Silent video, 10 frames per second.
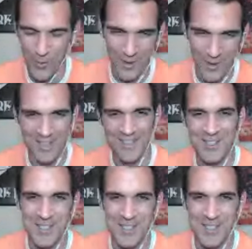I fly
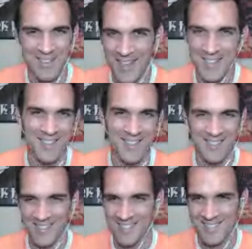Allegiant. Thanks,
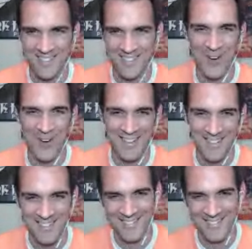Allegiant. Great.